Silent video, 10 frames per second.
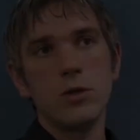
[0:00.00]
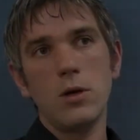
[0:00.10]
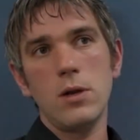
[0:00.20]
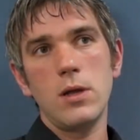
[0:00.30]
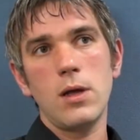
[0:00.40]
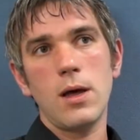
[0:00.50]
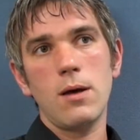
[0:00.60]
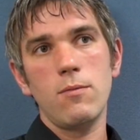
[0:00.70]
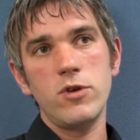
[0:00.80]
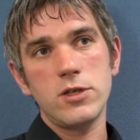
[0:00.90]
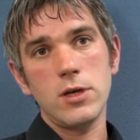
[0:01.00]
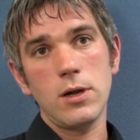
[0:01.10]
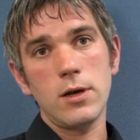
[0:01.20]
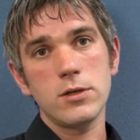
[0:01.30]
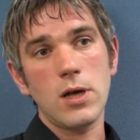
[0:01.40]
Certainly
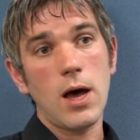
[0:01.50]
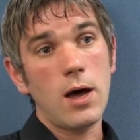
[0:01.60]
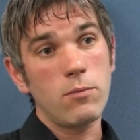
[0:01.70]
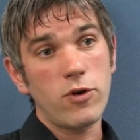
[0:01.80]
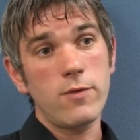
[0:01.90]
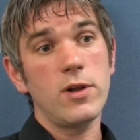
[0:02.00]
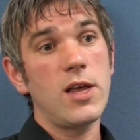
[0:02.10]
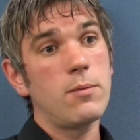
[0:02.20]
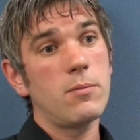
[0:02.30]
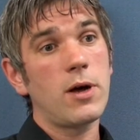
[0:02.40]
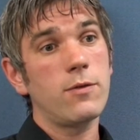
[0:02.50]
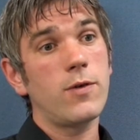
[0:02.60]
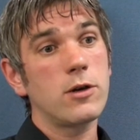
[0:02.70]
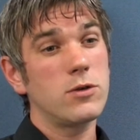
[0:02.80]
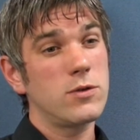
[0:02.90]
retailers and private label
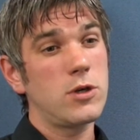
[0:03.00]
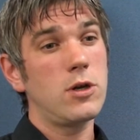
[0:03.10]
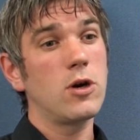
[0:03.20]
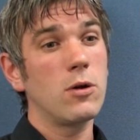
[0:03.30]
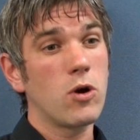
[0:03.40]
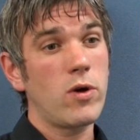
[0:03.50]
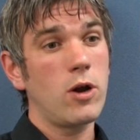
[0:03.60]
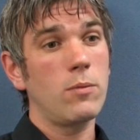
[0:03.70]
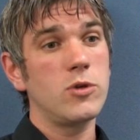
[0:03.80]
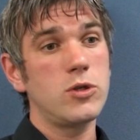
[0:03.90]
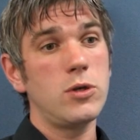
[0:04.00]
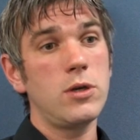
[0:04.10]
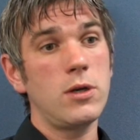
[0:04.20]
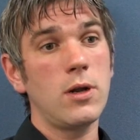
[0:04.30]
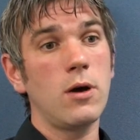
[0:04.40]
manufacturers certainly got a great
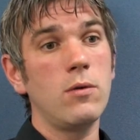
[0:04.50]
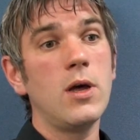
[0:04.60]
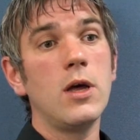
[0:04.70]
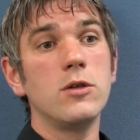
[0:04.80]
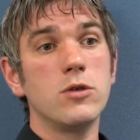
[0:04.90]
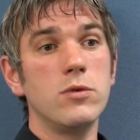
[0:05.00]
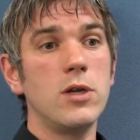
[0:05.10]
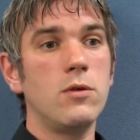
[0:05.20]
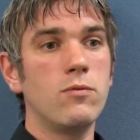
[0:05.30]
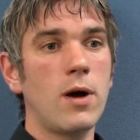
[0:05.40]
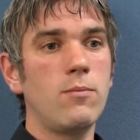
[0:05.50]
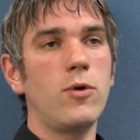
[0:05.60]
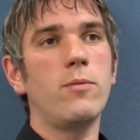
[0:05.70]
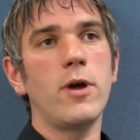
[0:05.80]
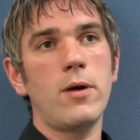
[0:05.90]
opportunity now to really ramp
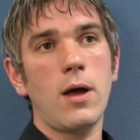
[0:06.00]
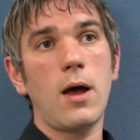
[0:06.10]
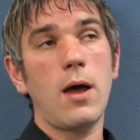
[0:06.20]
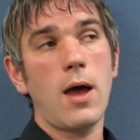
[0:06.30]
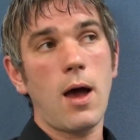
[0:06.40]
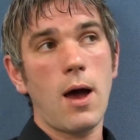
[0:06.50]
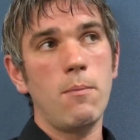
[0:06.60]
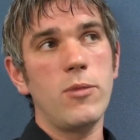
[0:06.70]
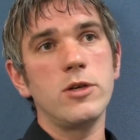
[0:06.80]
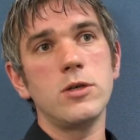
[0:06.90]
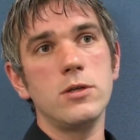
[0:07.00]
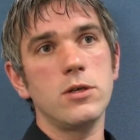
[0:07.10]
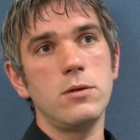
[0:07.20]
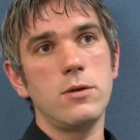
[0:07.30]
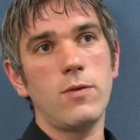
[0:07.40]
up their ambitions
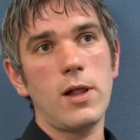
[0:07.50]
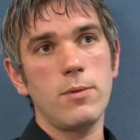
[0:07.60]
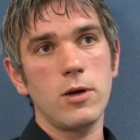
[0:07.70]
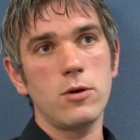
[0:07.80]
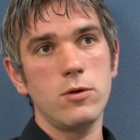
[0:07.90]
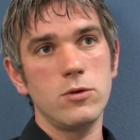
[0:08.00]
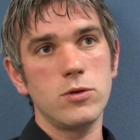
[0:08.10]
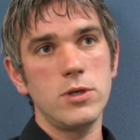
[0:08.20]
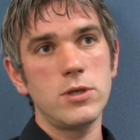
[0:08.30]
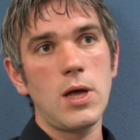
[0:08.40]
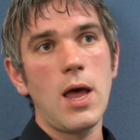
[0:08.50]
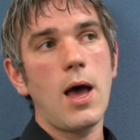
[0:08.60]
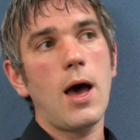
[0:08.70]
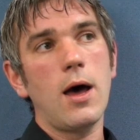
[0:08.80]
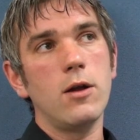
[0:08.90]
in developing countries
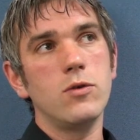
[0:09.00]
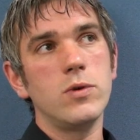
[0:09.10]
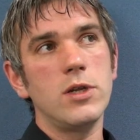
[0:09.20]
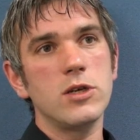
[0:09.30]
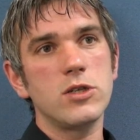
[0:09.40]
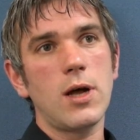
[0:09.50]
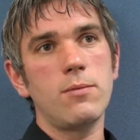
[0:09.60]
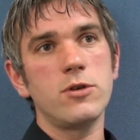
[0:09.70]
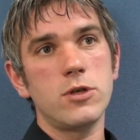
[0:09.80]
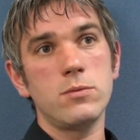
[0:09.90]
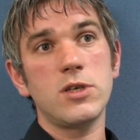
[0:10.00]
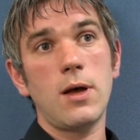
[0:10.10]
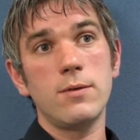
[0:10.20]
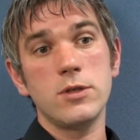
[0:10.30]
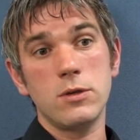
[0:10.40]
and really establish
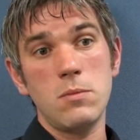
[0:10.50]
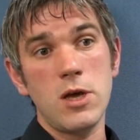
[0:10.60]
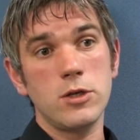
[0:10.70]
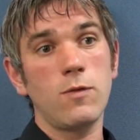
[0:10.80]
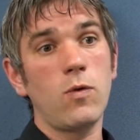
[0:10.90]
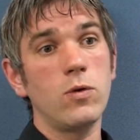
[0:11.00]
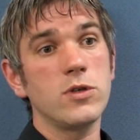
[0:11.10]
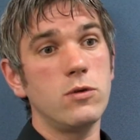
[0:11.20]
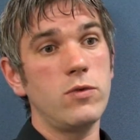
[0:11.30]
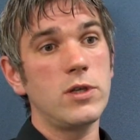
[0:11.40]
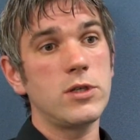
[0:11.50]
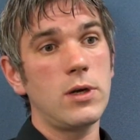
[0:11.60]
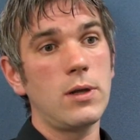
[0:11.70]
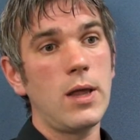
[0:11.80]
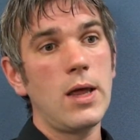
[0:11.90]
themselves as a major force in
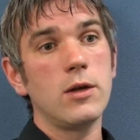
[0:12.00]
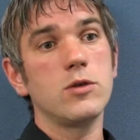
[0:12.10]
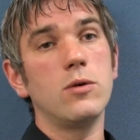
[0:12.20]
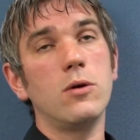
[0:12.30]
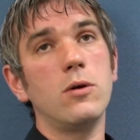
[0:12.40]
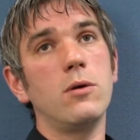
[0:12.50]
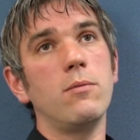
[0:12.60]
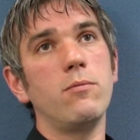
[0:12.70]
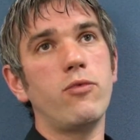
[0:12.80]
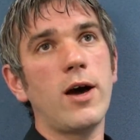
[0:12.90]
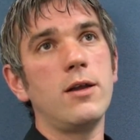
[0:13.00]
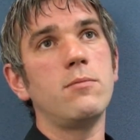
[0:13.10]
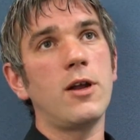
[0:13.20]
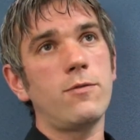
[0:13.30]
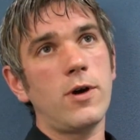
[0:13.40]
retail. So branded
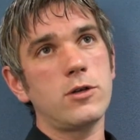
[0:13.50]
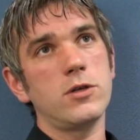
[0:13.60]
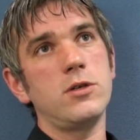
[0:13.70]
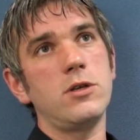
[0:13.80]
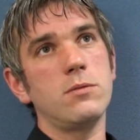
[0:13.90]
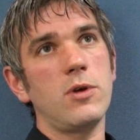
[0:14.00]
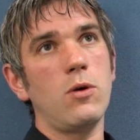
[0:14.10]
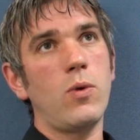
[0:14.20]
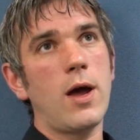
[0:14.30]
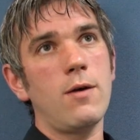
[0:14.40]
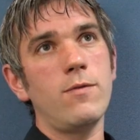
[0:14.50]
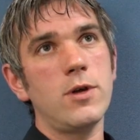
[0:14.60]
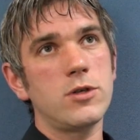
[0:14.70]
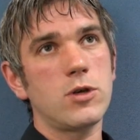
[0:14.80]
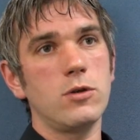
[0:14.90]
manufacturers need to be aware of
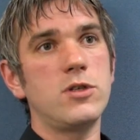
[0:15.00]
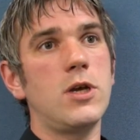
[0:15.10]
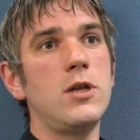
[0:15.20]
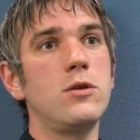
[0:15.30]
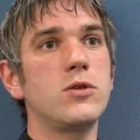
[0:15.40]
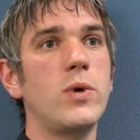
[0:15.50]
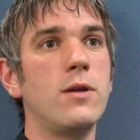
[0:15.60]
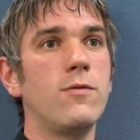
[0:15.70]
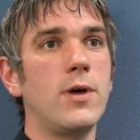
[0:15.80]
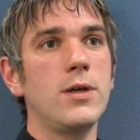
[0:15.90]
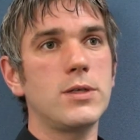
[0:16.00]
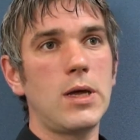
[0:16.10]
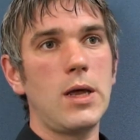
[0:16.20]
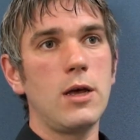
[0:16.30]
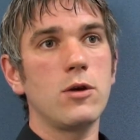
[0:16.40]
this, continue to innovate,
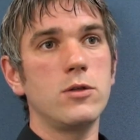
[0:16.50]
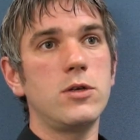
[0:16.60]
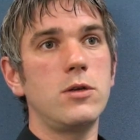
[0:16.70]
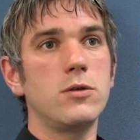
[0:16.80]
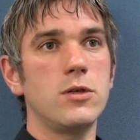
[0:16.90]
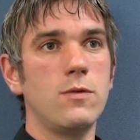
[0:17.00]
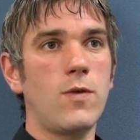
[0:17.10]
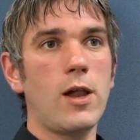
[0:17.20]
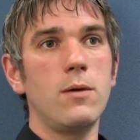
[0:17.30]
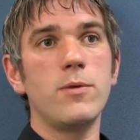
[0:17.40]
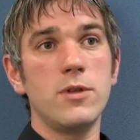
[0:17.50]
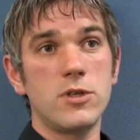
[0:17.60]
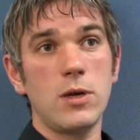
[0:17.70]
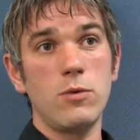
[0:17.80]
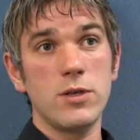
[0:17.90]
continue to develop in the
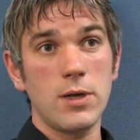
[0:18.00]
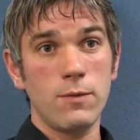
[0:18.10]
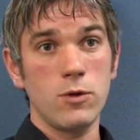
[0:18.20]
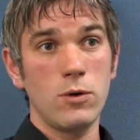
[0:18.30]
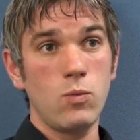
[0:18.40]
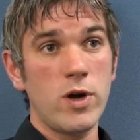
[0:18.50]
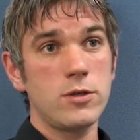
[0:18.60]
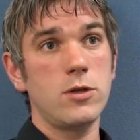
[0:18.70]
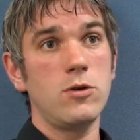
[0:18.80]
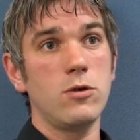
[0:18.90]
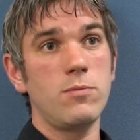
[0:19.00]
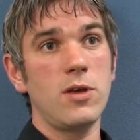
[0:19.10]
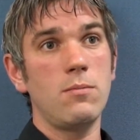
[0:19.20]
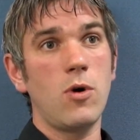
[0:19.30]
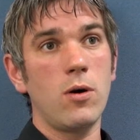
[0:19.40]
same way as they have done in Western
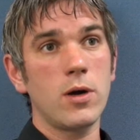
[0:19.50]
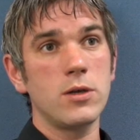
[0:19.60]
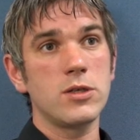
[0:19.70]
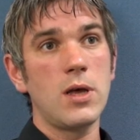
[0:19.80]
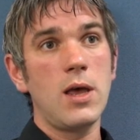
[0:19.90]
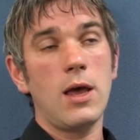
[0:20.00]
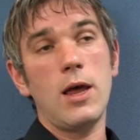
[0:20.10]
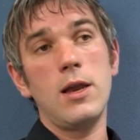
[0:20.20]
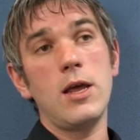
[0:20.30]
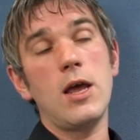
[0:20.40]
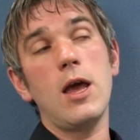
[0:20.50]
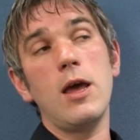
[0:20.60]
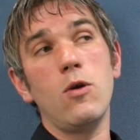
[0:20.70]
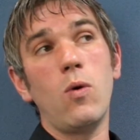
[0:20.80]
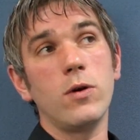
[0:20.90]
European markets
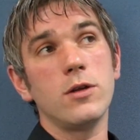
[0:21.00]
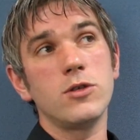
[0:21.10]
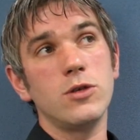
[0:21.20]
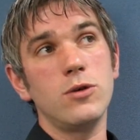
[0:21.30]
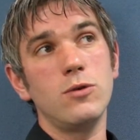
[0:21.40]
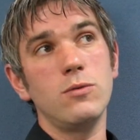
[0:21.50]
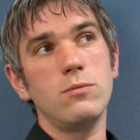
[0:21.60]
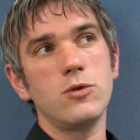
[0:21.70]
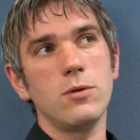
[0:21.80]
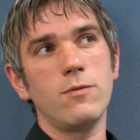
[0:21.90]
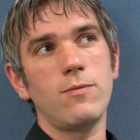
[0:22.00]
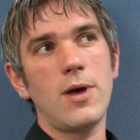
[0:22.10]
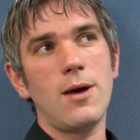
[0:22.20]
in order to sort of